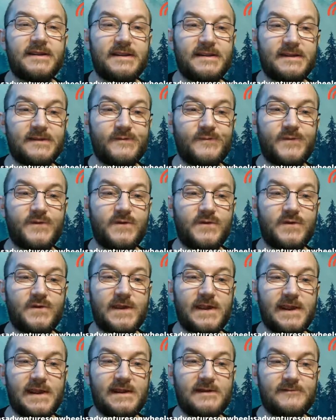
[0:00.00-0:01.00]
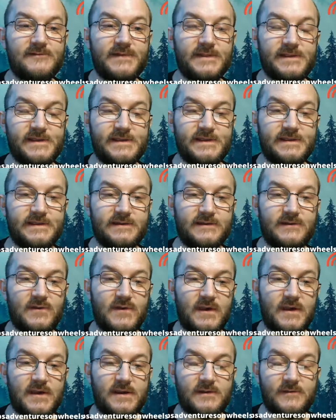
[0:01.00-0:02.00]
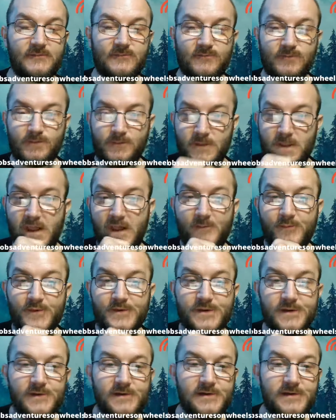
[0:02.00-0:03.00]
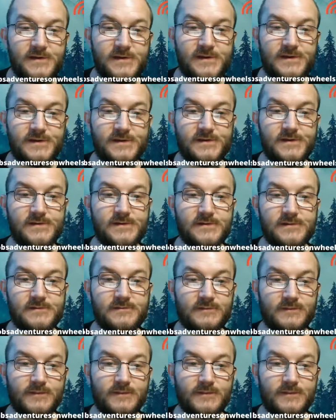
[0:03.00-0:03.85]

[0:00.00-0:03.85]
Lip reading: If you have the opportunity to